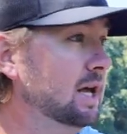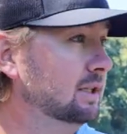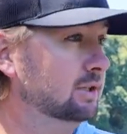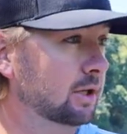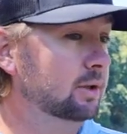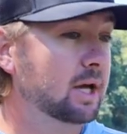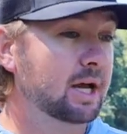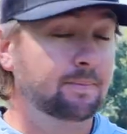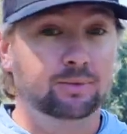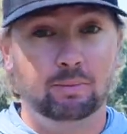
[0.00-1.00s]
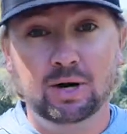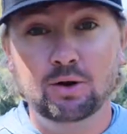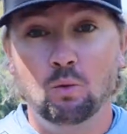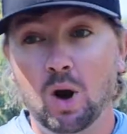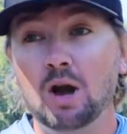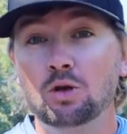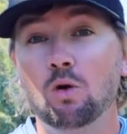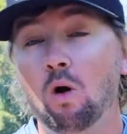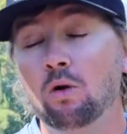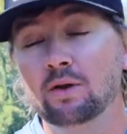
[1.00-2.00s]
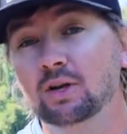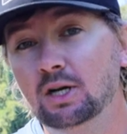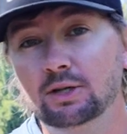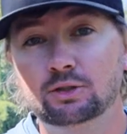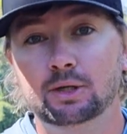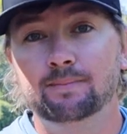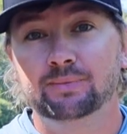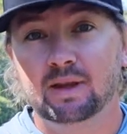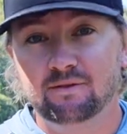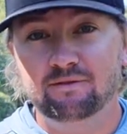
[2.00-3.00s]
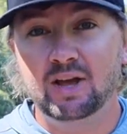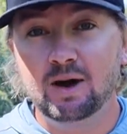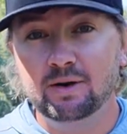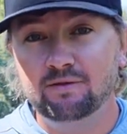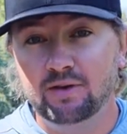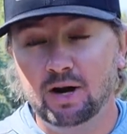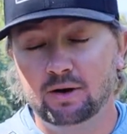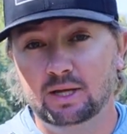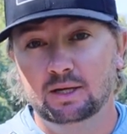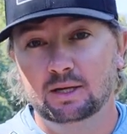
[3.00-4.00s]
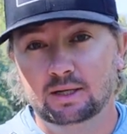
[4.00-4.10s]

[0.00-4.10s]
So depending on where you are in the country, very, very